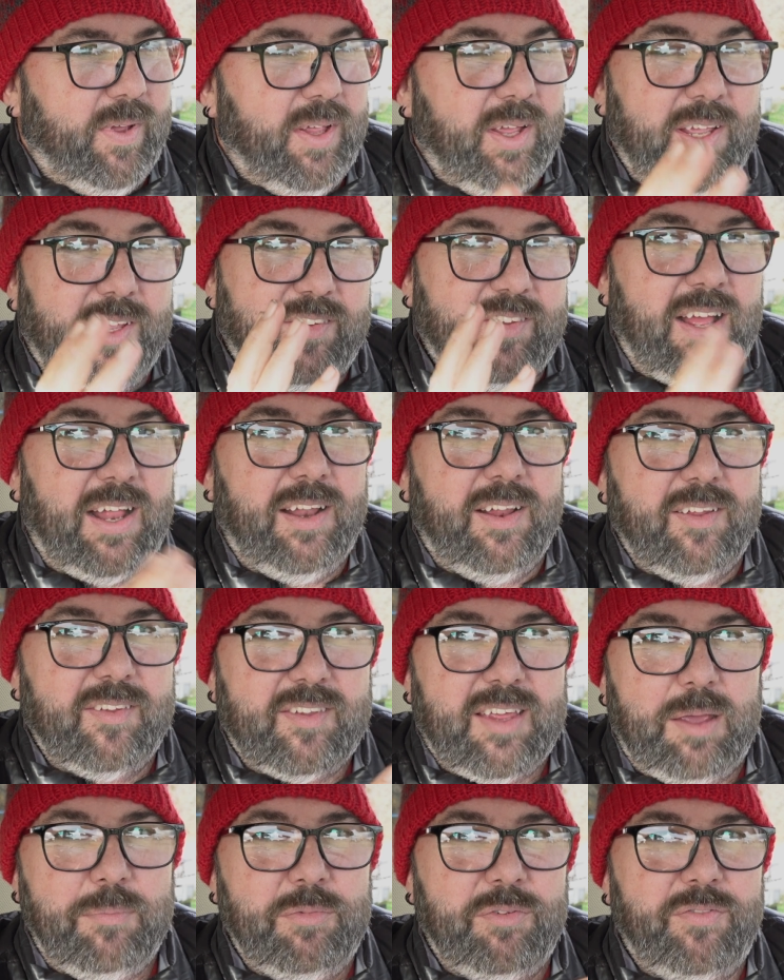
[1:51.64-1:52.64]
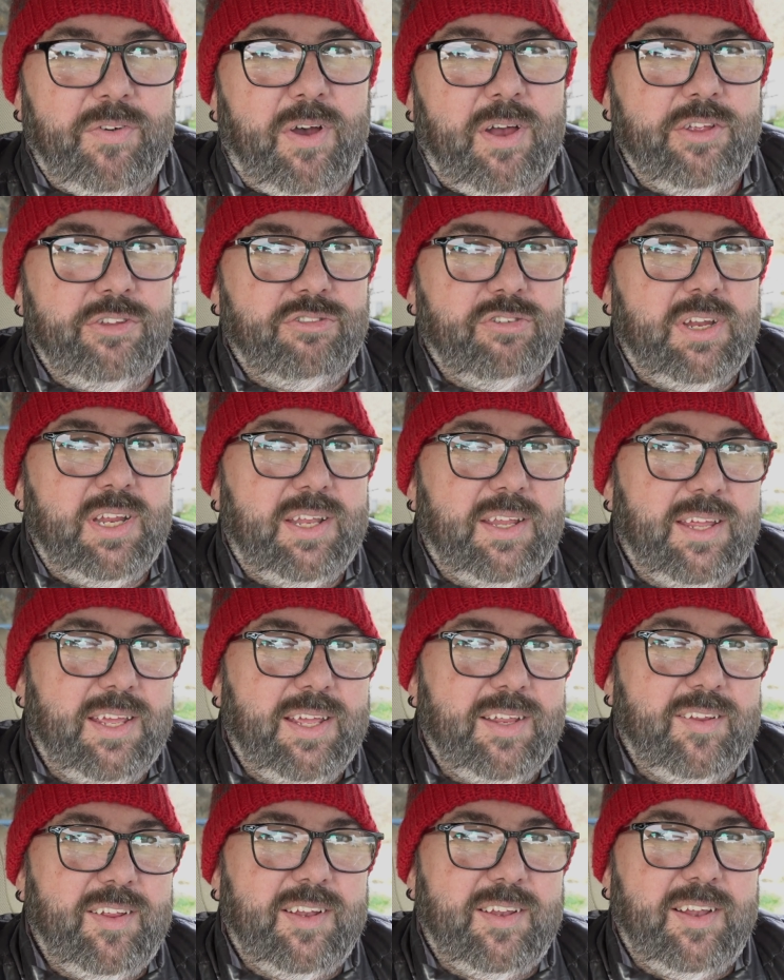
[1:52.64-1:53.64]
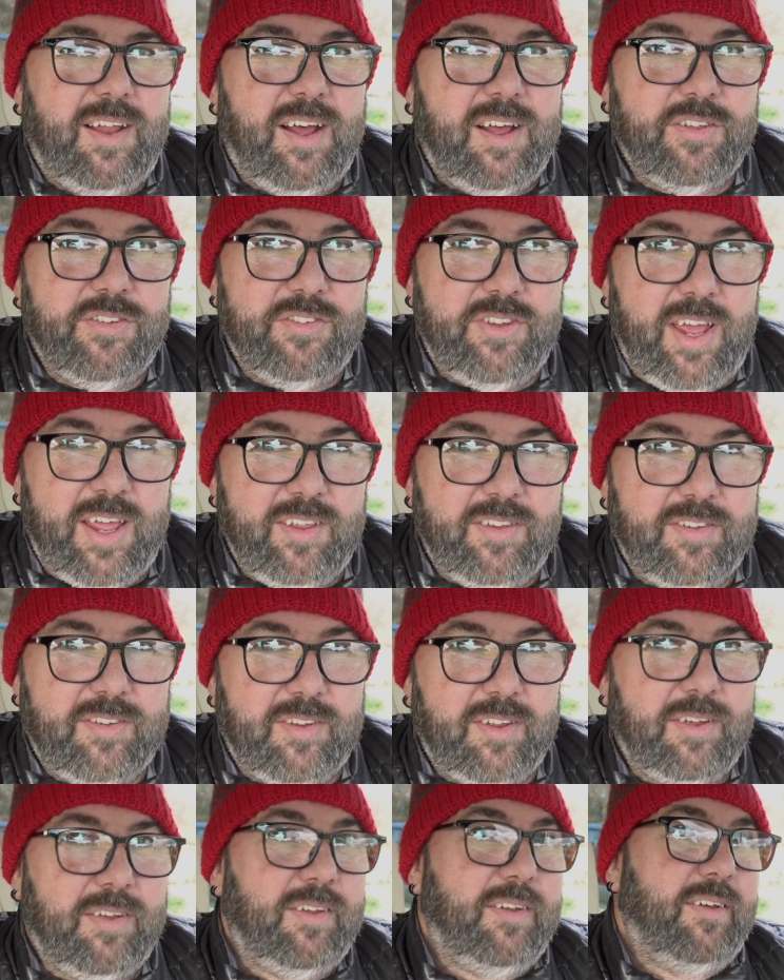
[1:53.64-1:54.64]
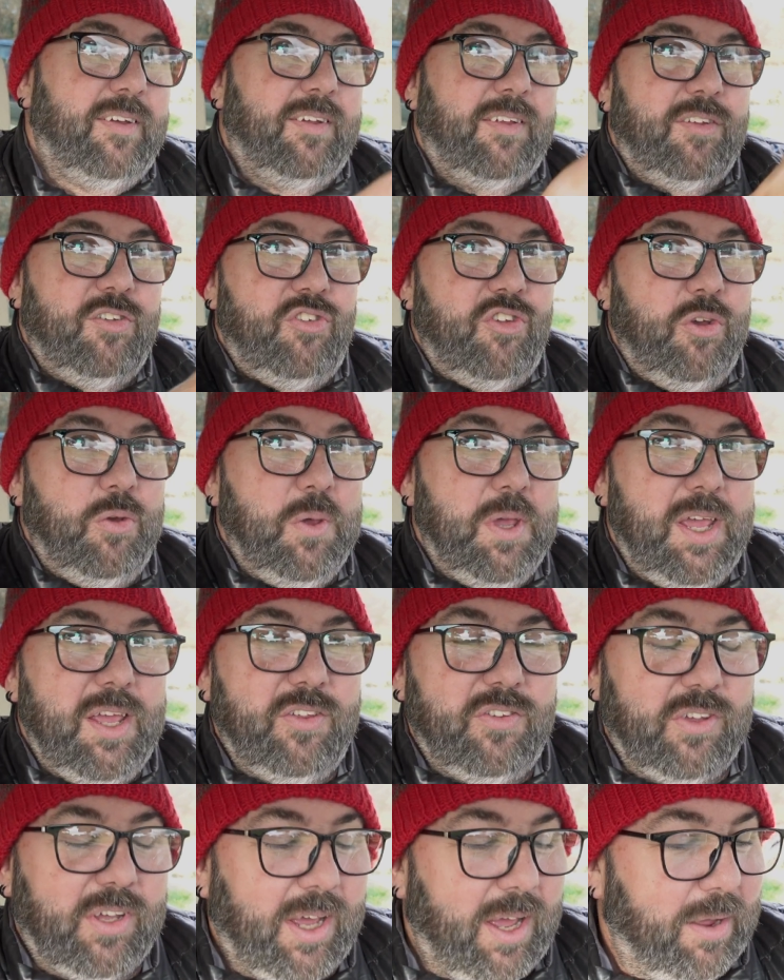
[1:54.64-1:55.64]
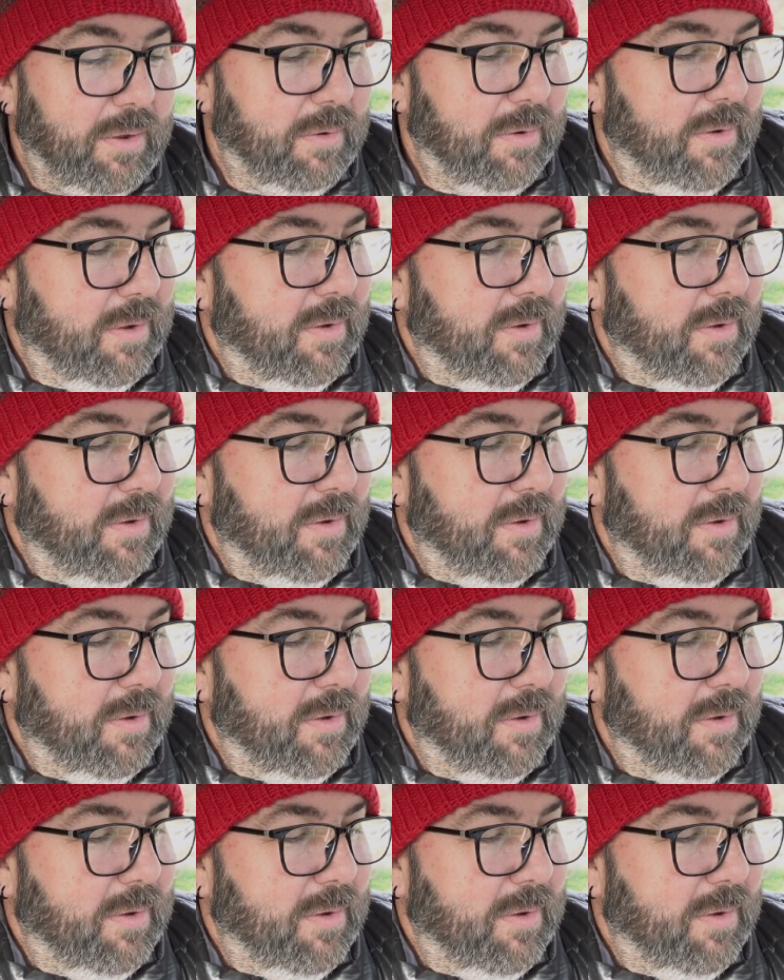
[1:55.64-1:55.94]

Exactly the same advisory that he did last test 2 years ago.